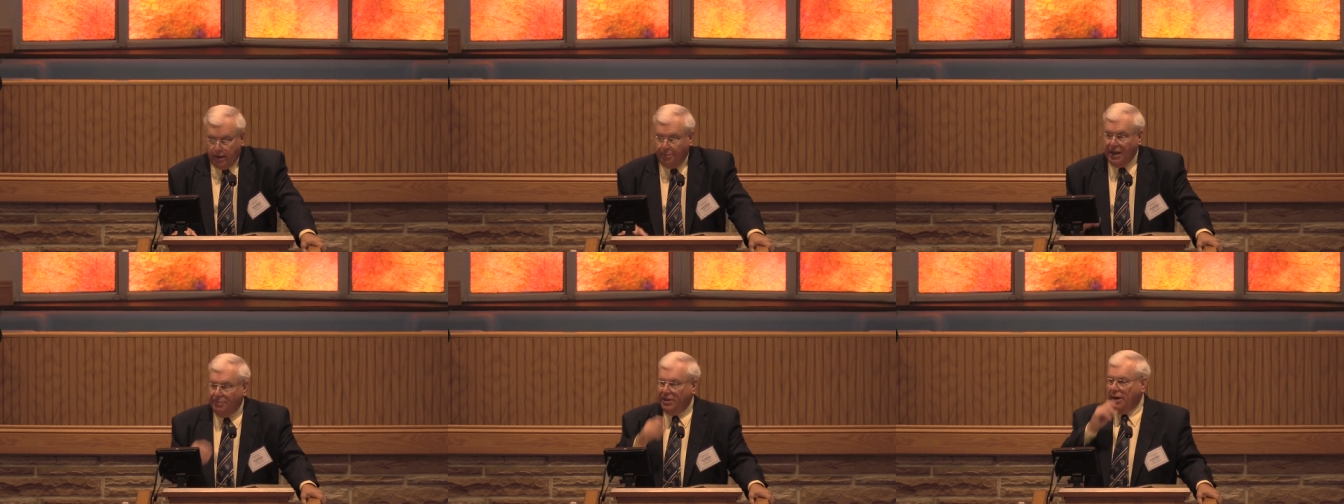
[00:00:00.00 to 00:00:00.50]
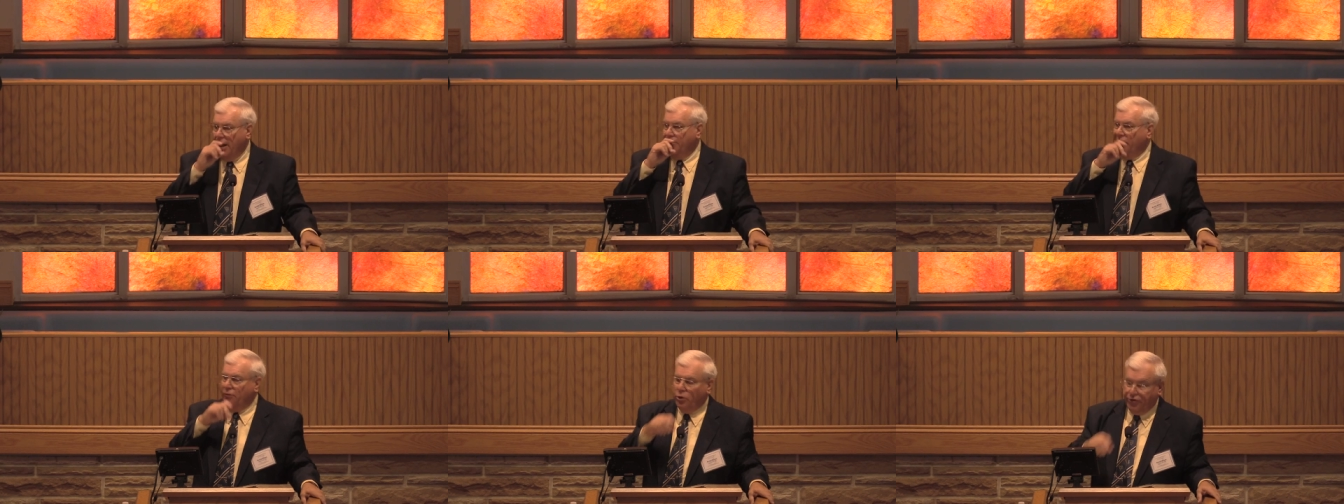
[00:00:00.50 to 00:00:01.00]
A man by the
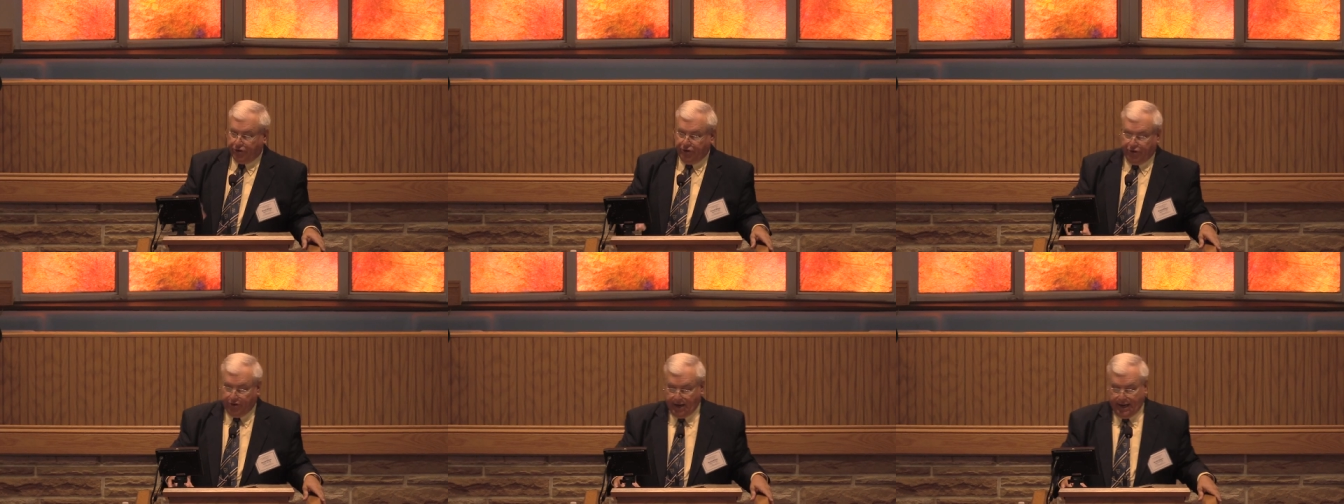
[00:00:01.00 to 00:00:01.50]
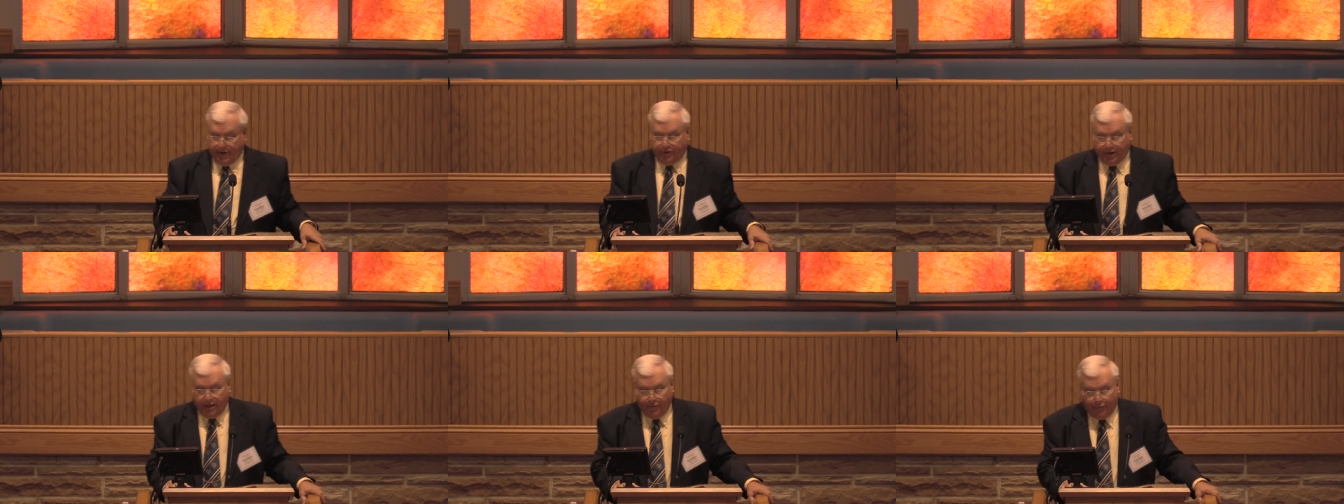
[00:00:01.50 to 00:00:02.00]
name of Oosterzee
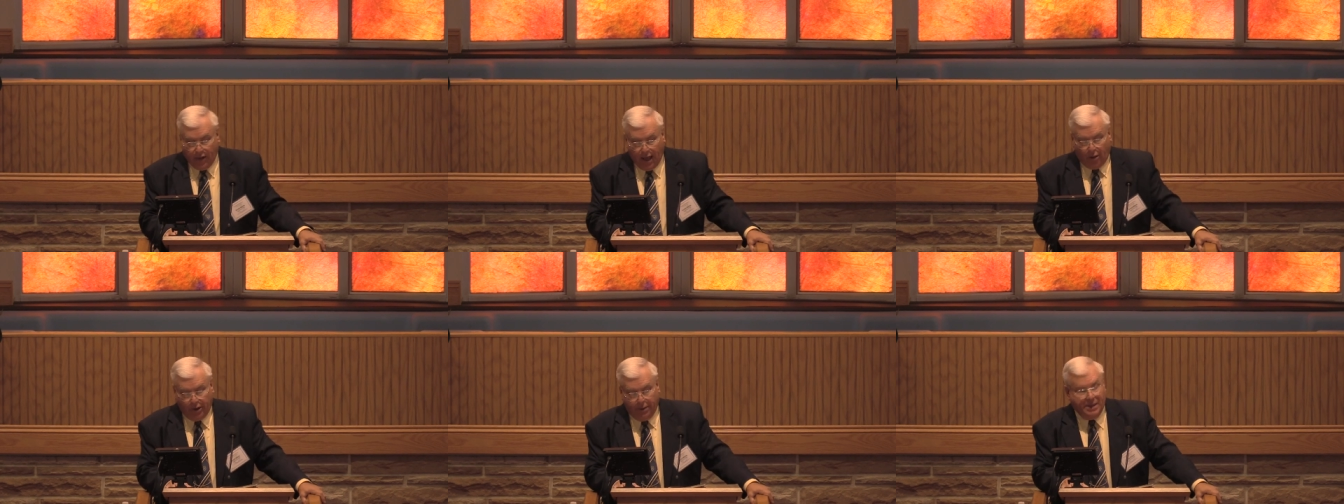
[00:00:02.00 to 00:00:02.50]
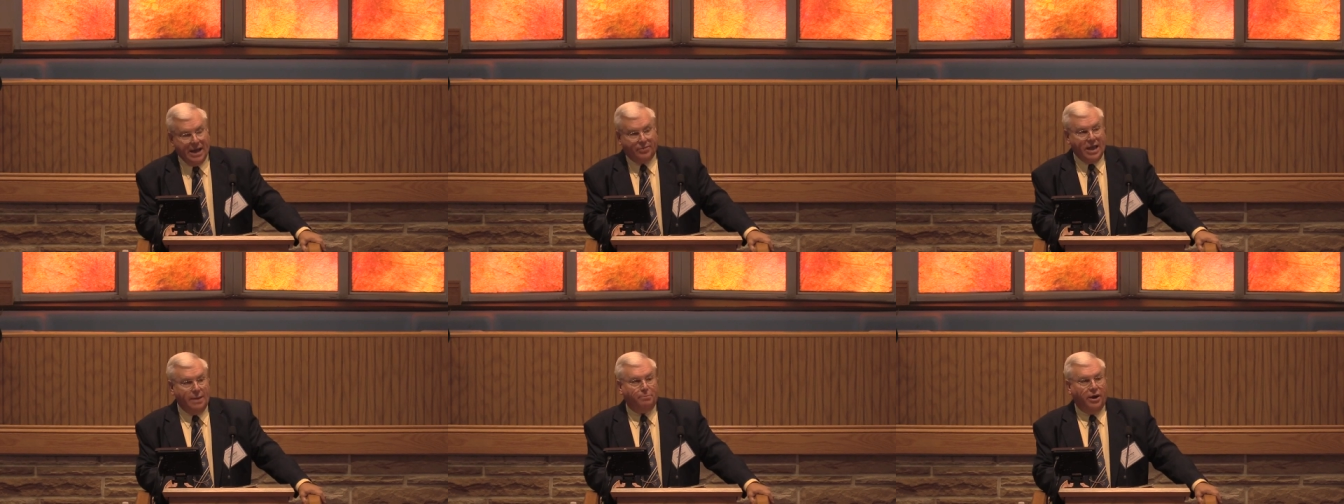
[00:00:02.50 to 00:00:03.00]
said the following about
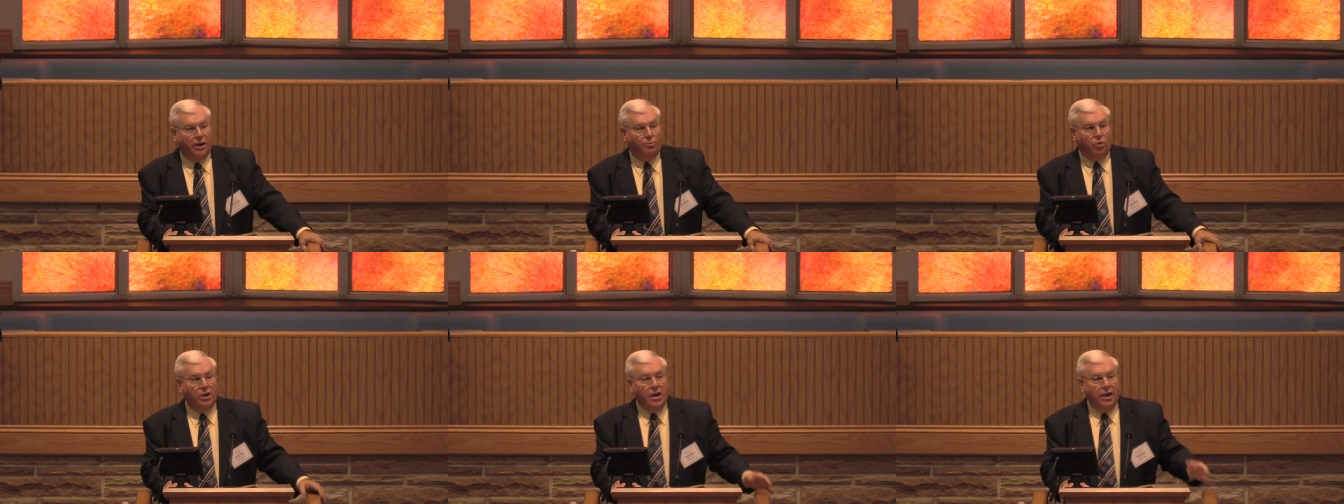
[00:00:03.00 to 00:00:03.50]
that parable.